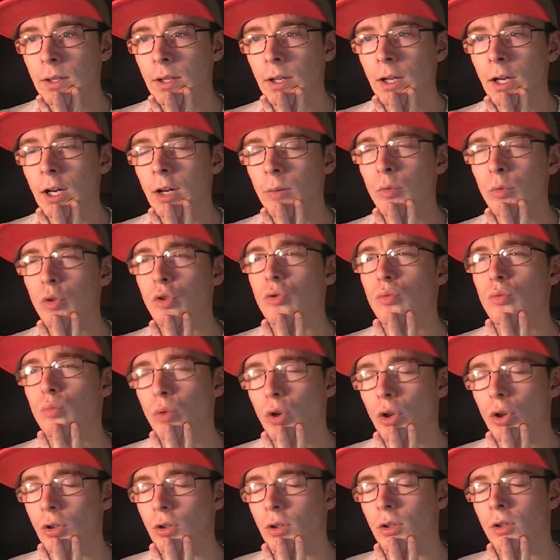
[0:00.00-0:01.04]
How much
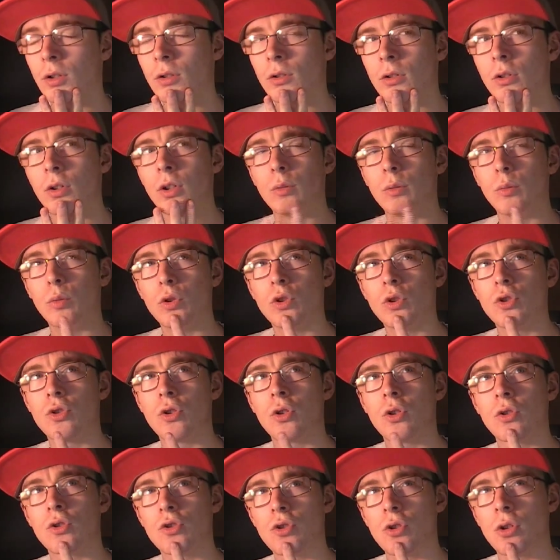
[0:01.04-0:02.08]
wood could a
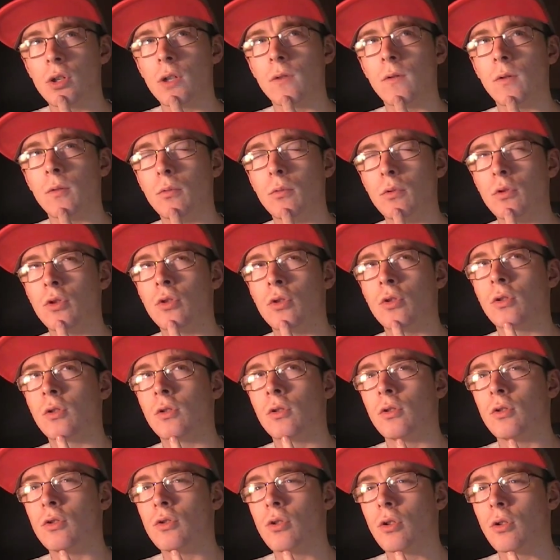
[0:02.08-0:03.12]
woodchuck chuck if a woodchuck
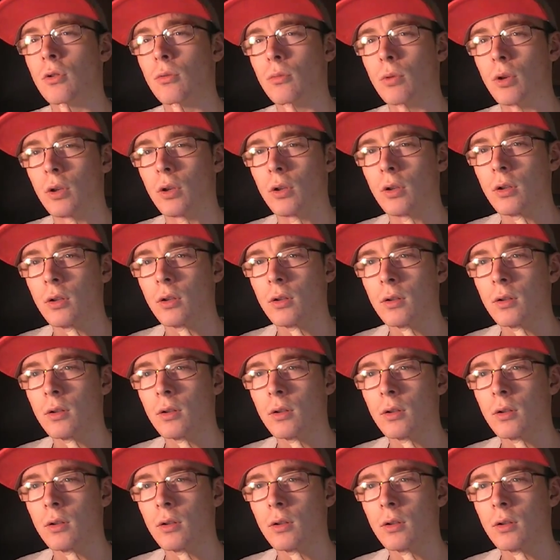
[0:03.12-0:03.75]
could chuck wood?